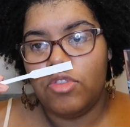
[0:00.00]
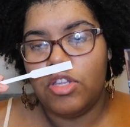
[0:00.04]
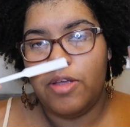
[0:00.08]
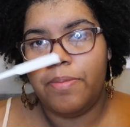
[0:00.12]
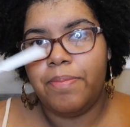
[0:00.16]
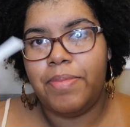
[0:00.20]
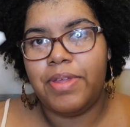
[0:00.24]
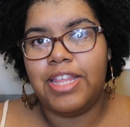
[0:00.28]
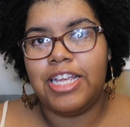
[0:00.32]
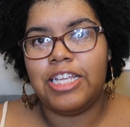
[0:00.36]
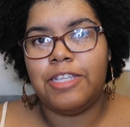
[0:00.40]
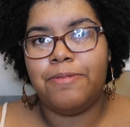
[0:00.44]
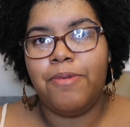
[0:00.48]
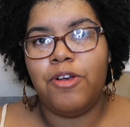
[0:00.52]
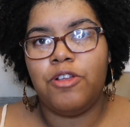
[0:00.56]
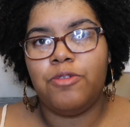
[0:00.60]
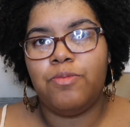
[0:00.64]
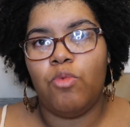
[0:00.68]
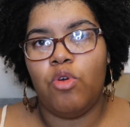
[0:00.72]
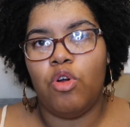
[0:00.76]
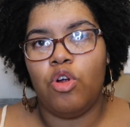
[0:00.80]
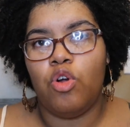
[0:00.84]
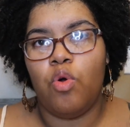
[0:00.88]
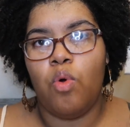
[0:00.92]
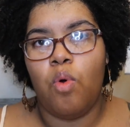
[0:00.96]
But this smells
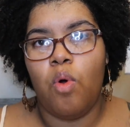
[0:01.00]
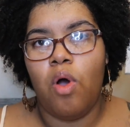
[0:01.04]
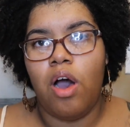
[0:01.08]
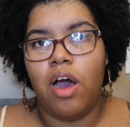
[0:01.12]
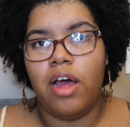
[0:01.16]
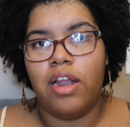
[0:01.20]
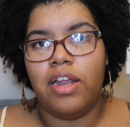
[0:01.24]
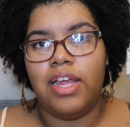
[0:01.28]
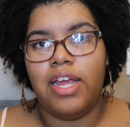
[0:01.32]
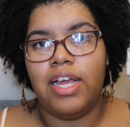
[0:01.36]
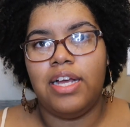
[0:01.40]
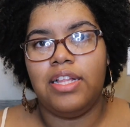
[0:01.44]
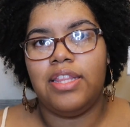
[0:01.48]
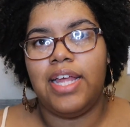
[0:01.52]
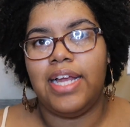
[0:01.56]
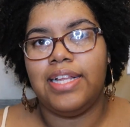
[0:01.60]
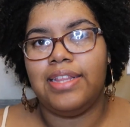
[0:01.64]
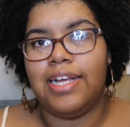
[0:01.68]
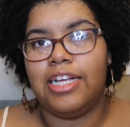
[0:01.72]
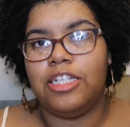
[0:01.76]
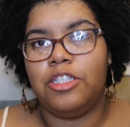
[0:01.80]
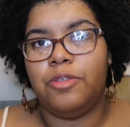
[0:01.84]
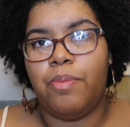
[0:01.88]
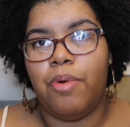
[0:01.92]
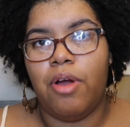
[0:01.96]
more aquatic, like
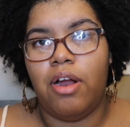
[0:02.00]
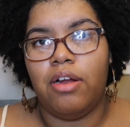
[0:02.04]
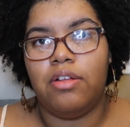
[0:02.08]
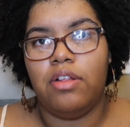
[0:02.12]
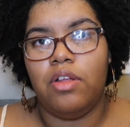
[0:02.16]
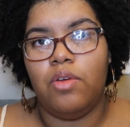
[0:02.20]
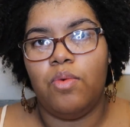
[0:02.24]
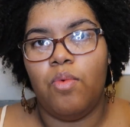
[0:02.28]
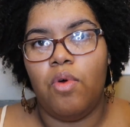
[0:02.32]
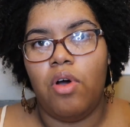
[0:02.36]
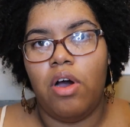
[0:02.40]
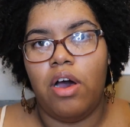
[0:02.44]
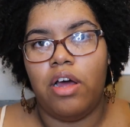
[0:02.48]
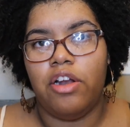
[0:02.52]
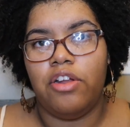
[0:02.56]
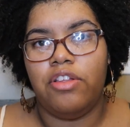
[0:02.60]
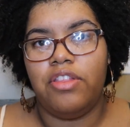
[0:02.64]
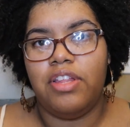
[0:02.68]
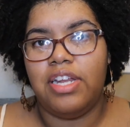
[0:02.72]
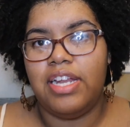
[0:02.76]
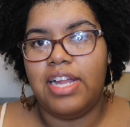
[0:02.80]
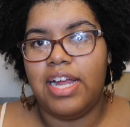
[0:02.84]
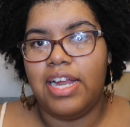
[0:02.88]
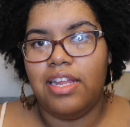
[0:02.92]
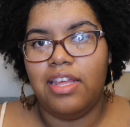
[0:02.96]
that sparkling water,
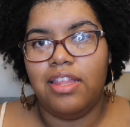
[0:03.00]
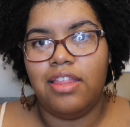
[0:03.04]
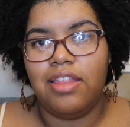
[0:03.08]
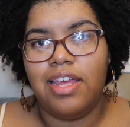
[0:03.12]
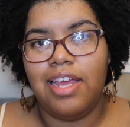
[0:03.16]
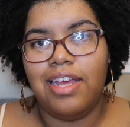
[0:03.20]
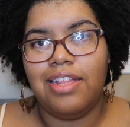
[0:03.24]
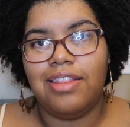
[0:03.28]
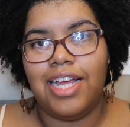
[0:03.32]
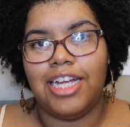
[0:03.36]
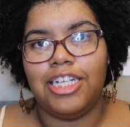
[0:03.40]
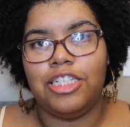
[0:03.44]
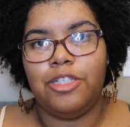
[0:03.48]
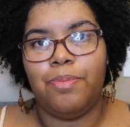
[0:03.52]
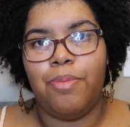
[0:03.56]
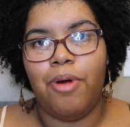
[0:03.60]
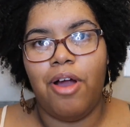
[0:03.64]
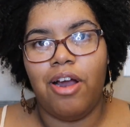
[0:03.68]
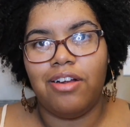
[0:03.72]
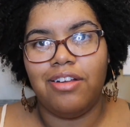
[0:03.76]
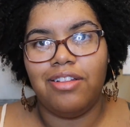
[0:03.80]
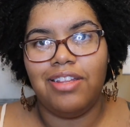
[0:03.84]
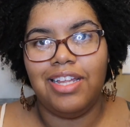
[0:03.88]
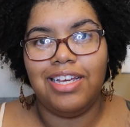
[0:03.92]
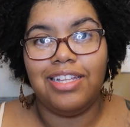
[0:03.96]
than anything like
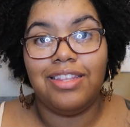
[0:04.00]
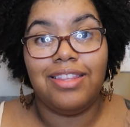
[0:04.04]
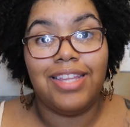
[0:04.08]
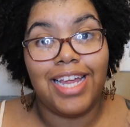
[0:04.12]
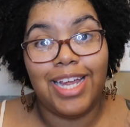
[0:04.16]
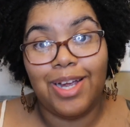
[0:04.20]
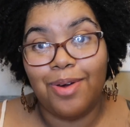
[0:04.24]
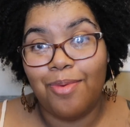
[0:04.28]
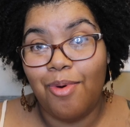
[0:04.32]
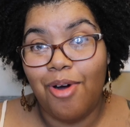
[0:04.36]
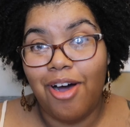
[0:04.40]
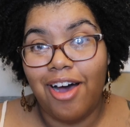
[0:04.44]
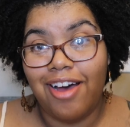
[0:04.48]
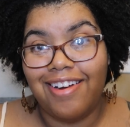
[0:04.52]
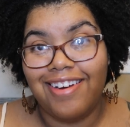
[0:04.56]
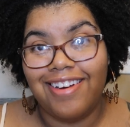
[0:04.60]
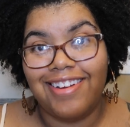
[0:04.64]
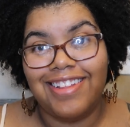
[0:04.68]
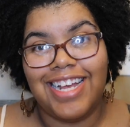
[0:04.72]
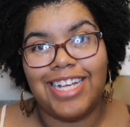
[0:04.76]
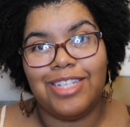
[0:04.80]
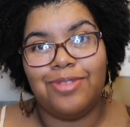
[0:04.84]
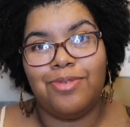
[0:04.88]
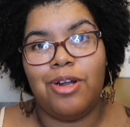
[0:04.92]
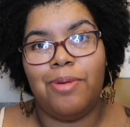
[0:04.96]
sparkling lake water.
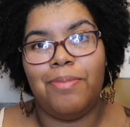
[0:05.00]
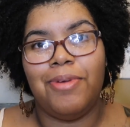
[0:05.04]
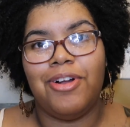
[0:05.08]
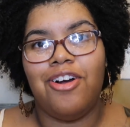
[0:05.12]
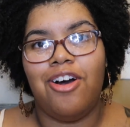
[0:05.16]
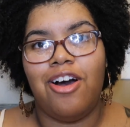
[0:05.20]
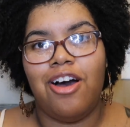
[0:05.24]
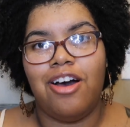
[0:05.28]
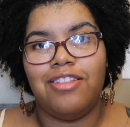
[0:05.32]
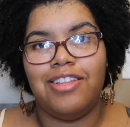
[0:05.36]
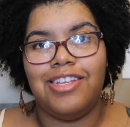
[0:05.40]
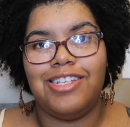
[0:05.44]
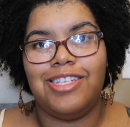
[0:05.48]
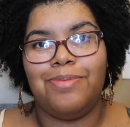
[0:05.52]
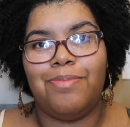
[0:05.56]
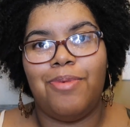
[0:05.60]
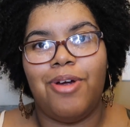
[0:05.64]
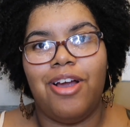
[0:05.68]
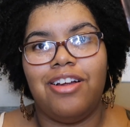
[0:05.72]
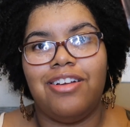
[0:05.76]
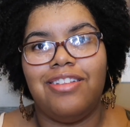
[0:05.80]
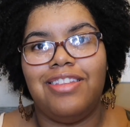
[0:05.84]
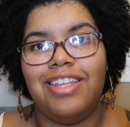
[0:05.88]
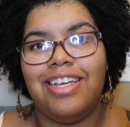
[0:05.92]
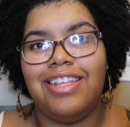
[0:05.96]
That's what I'm gonna call this,
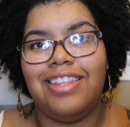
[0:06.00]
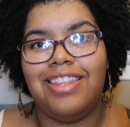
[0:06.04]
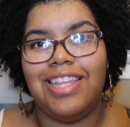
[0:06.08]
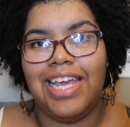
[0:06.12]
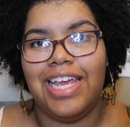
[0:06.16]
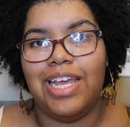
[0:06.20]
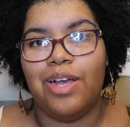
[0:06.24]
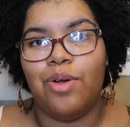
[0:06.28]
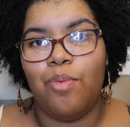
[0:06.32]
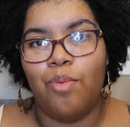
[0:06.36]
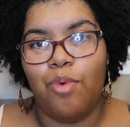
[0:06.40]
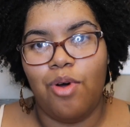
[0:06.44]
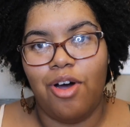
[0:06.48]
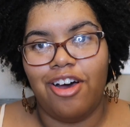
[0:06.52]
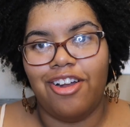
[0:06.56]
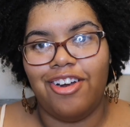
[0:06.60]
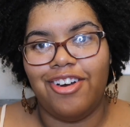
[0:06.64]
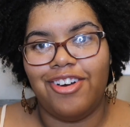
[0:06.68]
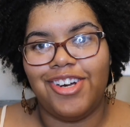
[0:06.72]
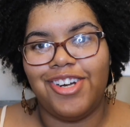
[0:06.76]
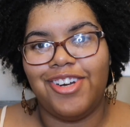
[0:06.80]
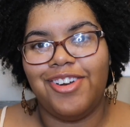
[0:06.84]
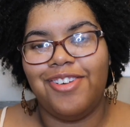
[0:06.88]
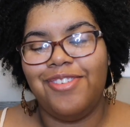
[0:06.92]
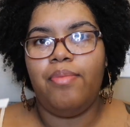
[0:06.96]
sparkling lake
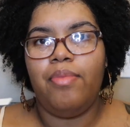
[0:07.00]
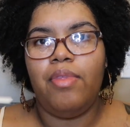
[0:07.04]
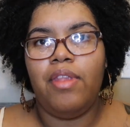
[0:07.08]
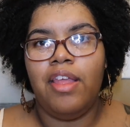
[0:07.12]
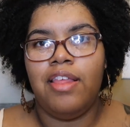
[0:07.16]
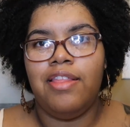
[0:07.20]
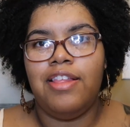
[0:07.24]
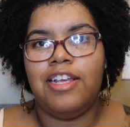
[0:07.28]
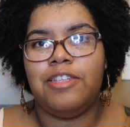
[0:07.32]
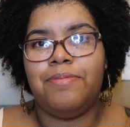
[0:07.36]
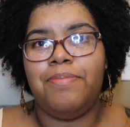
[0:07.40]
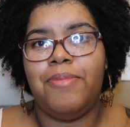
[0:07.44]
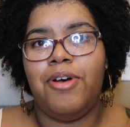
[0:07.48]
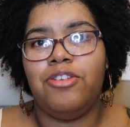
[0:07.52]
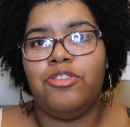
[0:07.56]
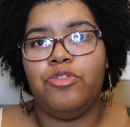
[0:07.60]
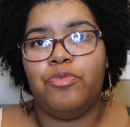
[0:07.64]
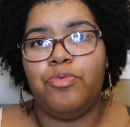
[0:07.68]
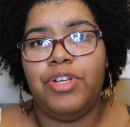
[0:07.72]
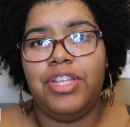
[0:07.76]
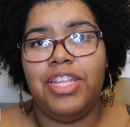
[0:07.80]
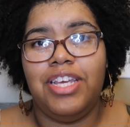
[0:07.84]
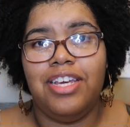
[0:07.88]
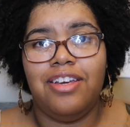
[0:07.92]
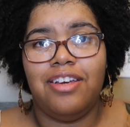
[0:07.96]
water. This smells
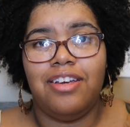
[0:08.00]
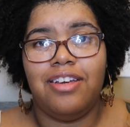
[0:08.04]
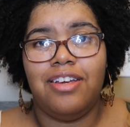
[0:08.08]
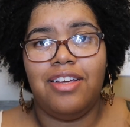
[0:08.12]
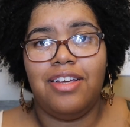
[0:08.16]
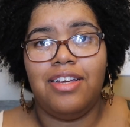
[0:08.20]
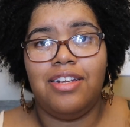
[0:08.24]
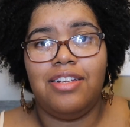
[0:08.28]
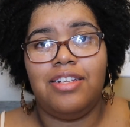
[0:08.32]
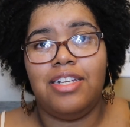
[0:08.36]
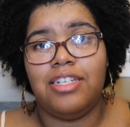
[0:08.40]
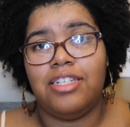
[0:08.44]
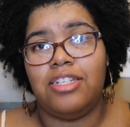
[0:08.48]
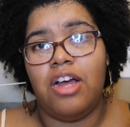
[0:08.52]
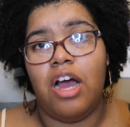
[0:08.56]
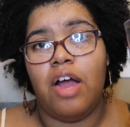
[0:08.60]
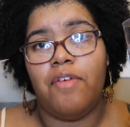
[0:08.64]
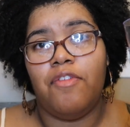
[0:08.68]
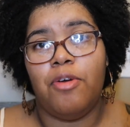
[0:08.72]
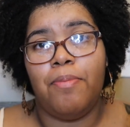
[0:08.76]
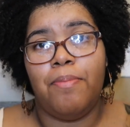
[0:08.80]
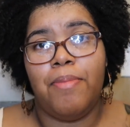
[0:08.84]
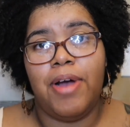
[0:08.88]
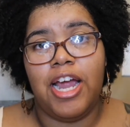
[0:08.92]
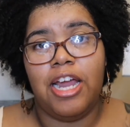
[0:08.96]
really good. Does not
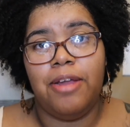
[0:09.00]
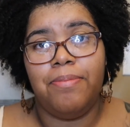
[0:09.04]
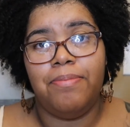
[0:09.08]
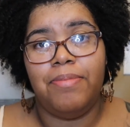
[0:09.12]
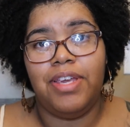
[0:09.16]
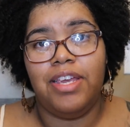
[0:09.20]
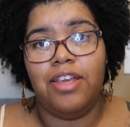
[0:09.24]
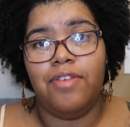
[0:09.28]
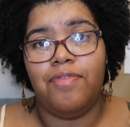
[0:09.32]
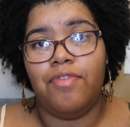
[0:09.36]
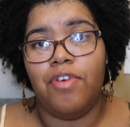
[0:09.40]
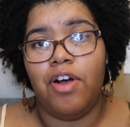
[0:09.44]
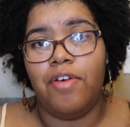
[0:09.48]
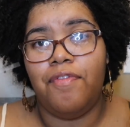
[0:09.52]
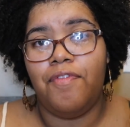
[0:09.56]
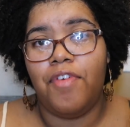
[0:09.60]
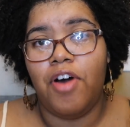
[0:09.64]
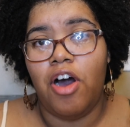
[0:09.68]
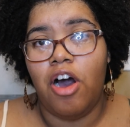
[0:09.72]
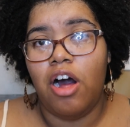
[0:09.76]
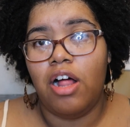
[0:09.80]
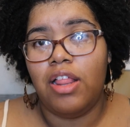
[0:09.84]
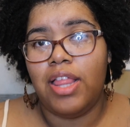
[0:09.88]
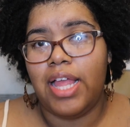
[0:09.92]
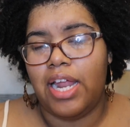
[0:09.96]
remind me of
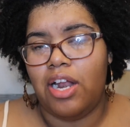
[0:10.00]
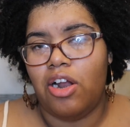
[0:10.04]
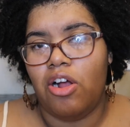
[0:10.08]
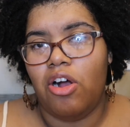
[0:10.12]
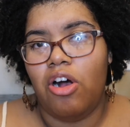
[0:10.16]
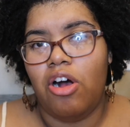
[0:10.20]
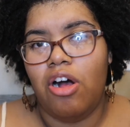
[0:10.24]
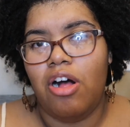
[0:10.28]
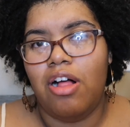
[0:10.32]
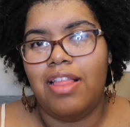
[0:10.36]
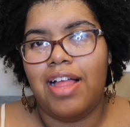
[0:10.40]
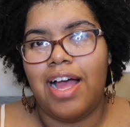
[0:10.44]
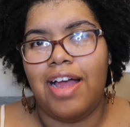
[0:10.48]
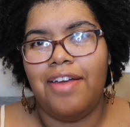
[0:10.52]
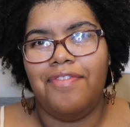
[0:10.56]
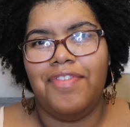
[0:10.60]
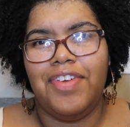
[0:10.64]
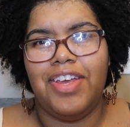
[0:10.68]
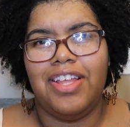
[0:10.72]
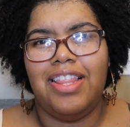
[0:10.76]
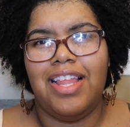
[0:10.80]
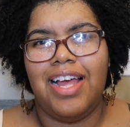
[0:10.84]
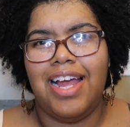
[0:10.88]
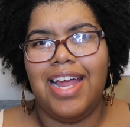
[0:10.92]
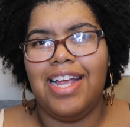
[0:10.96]
fall at all. I
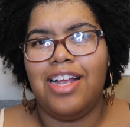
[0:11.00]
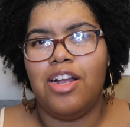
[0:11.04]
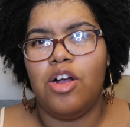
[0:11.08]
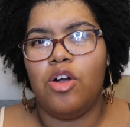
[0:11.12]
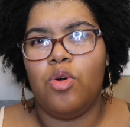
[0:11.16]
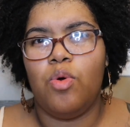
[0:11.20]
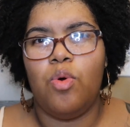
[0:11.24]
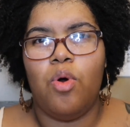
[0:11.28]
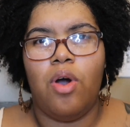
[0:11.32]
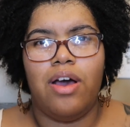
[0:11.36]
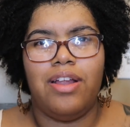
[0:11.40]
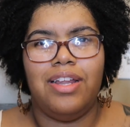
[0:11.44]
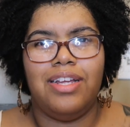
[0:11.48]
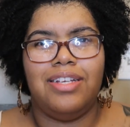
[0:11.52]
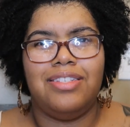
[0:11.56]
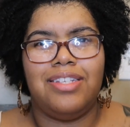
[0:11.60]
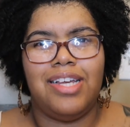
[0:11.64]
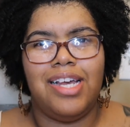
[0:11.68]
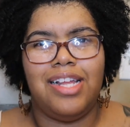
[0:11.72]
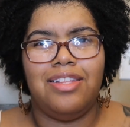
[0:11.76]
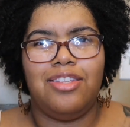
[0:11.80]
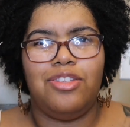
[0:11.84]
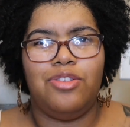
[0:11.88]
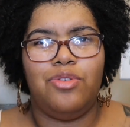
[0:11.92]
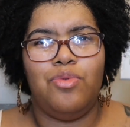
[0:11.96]
feel like aquatic
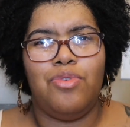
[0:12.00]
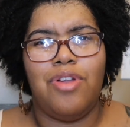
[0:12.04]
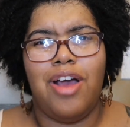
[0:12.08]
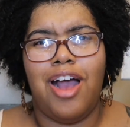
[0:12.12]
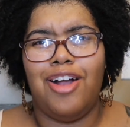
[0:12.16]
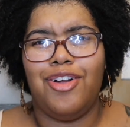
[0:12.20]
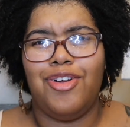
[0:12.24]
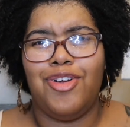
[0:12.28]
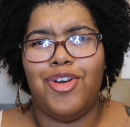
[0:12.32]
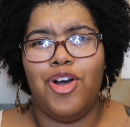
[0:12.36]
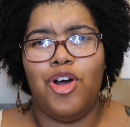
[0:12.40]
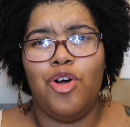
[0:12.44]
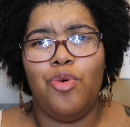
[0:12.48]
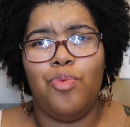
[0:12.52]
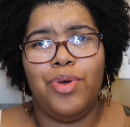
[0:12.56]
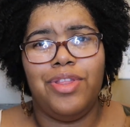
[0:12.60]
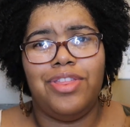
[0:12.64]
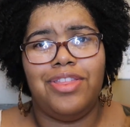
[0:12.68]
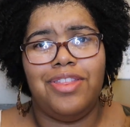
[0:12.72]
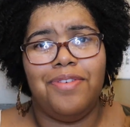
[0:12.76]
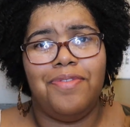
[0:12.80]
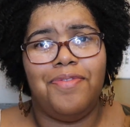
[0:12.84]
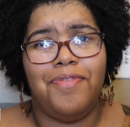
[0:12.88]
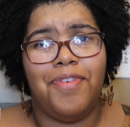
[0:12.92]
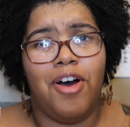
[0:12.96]
scents do not go
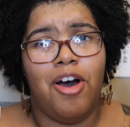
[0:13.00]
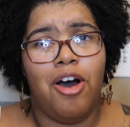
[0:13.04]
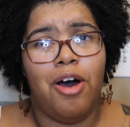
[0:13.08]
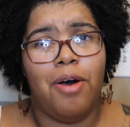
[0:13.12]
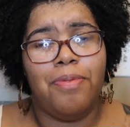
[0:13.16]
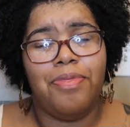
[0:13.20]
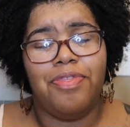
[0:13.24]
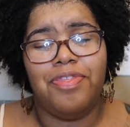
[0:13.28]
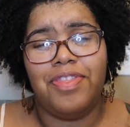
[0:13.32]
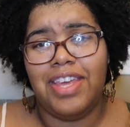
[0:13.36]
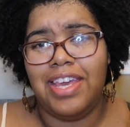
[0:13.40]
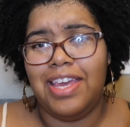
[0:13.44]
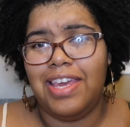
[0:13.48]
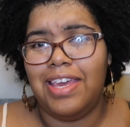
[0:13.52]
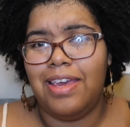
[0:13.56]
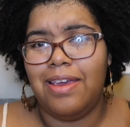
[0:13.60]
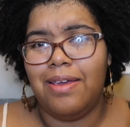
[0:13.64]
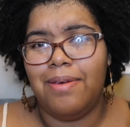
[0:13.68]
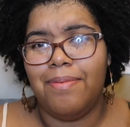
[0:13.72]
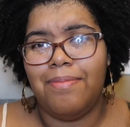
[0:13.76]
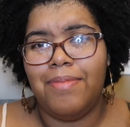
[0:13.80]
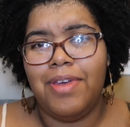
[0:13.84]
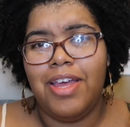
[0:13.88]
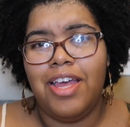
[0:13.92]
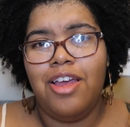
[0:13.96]
with the fall
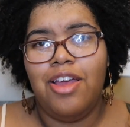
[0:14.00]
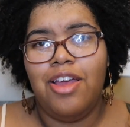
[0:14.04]
theme.